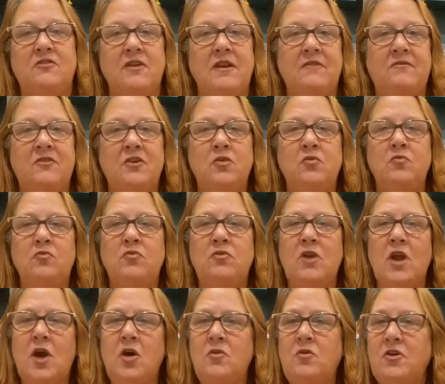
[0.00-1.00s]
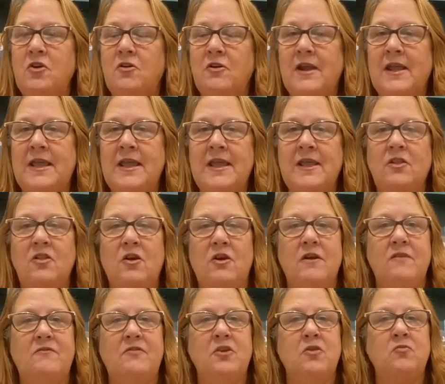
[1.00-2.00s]
if you know you're a healer,
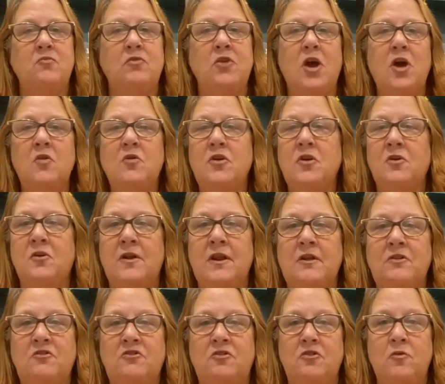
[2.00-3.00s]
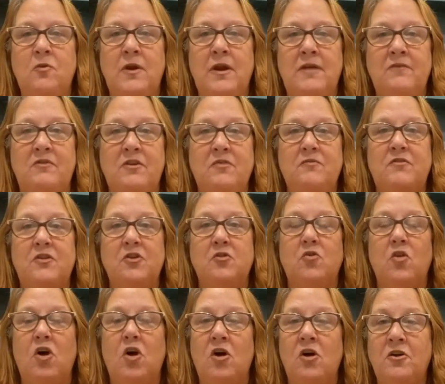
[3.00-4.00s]
if you know you're an intuitive, if you
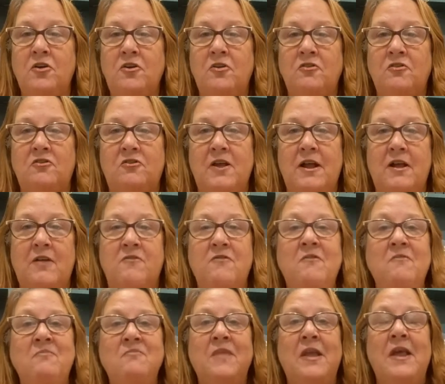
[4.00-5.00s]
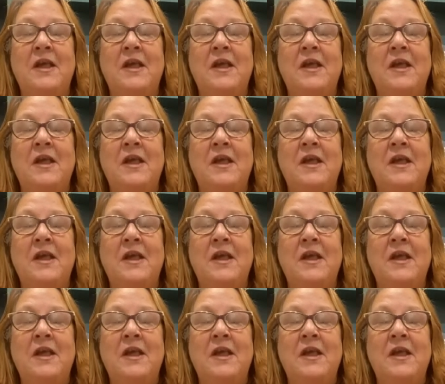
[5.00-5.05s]
call yourself